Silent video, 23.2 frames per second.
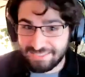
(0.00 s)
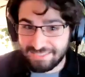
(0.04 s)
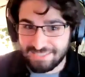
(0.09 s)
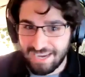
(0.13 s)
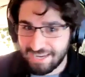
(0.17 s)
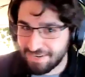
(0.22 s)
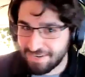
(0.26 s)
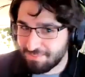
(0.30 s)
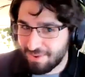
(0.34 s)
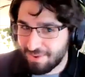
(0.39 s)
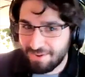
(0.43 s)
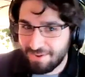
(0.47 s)
that's
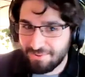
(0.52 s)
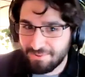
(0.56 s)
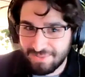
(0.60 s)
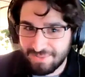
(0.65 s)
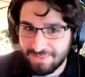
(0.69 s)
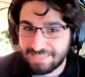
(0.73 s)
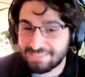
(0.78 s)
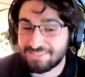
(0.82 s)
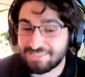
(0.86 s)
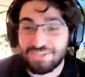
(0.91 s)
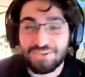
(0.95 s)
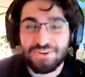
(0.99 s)
kind of why we,
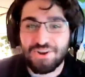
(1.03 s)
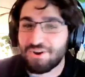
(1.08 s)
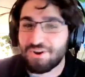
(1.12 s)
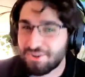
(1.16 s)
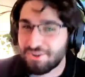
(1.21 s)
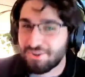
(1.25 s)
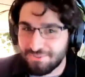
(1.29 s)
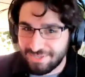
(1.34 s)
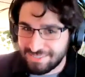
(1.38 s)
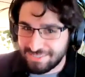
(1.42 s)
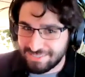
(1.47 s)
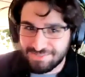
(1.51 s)
that's the
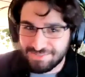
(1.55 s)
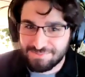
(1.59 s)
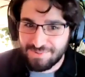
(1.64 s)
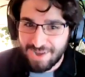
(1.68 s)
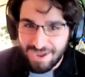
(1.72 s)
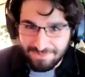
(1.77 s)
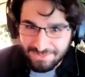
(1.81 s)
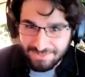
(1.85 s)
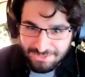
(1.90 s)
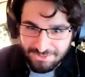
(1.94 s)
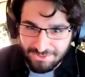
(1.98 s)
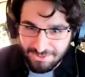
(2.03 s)
nerdy reason
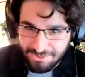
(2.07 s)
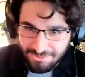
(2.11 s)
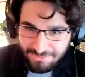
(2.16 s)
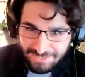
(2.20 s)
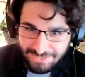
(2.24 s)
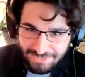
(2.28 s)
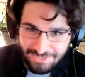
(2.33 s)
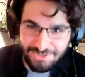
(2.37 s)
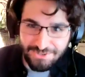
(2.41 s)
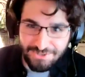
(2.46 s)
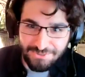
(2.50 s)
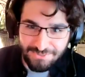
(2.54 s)
why we do what
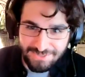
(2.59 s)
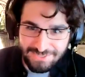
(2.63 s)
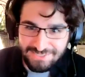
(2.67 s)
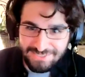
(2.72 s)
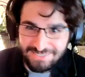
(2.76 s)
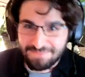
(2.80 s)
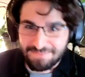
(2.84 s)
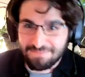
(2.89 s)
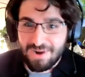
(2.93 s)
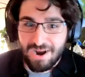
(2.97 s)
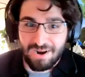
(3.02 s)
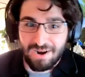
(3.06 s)
we do is
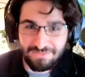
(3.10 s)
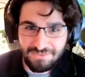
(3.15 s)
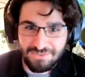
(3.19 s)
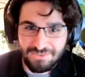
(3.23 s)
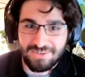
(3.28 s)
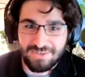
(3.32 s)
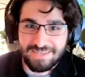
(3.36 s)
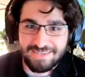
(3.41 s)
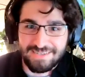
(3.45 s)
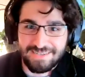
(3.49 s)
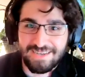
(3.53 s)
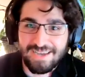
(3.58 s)
to
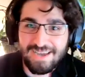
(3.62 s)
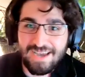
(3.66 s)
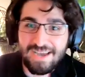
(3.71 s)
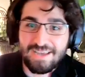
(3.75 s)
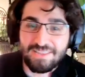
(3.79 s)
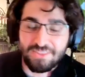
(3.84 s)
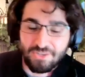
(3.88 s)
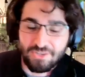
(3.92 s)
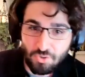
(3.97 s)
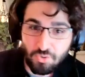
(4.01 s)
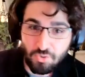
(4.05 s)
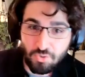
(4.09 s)
marvel at
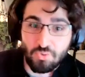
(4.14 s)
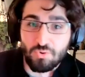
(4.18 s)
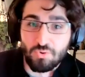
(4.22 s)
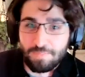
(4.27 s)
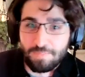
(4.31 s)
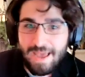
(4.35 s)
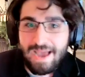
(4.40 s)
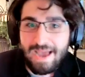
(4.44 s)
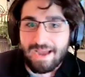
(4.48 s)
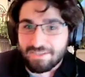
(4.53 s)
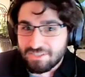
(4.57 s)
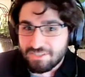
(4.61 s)
the cool
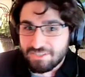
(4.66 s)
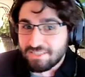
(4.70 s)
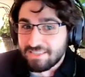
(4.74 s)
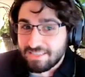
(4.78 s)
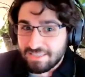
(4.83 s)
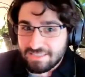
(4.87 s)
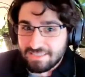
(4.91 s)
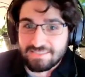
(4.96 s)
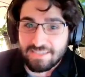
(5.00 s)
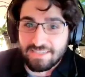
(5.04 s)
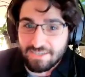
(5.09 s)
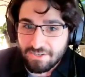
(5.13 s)
packaging
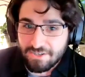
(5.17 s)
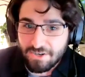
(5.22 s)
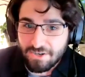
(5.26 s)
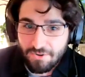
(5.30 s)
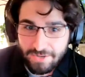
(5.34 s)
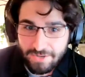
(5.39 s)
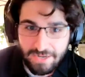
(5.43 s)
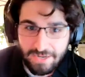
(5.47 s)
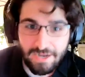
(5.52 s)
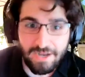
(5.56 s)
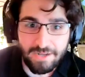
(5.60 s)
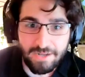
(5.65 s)
things that are
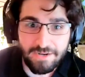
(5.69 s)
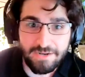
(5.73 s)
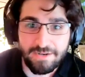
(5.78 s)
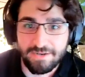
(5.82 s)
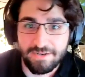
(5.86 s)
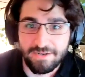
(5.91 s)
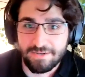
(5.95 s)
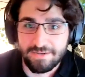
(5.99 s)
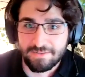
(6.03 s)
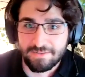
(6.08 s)
going on